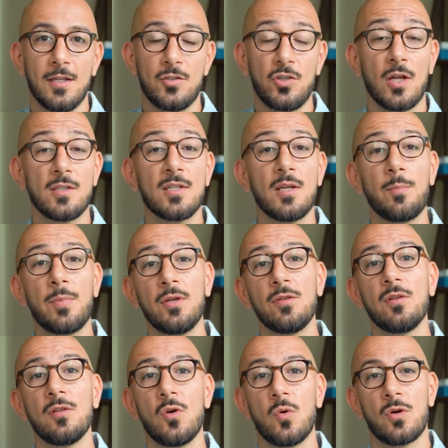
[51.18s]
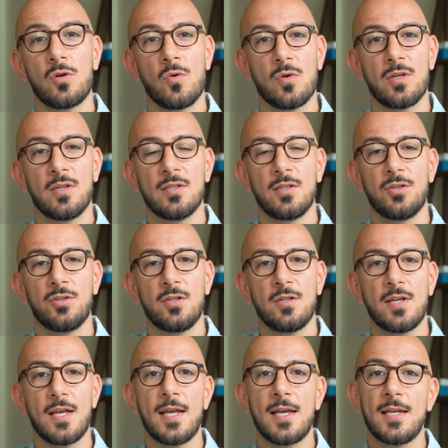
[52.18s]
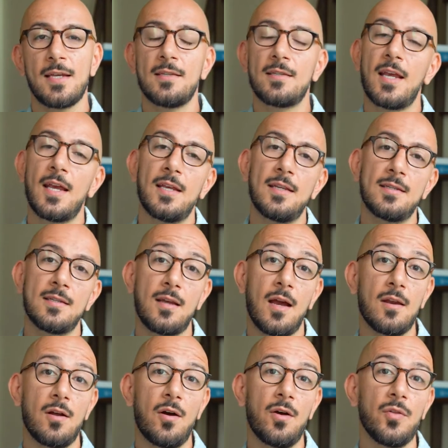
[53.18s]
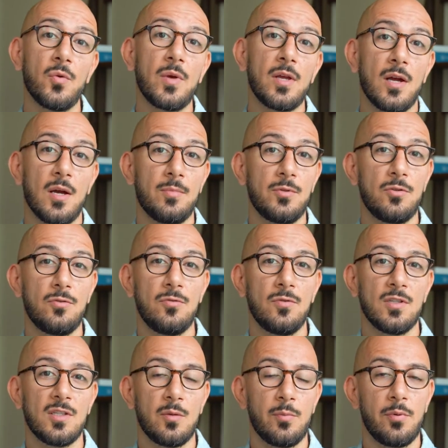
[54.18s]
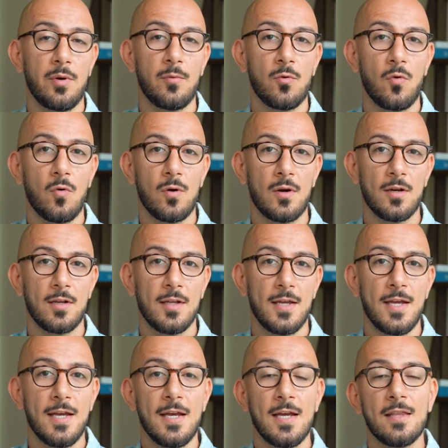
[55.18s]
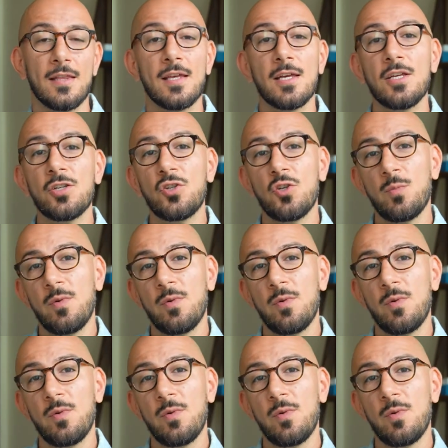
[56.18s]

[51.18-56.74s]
Johnson appealed the lower court decision, and his case got all the way up to the Supreme Court. The issue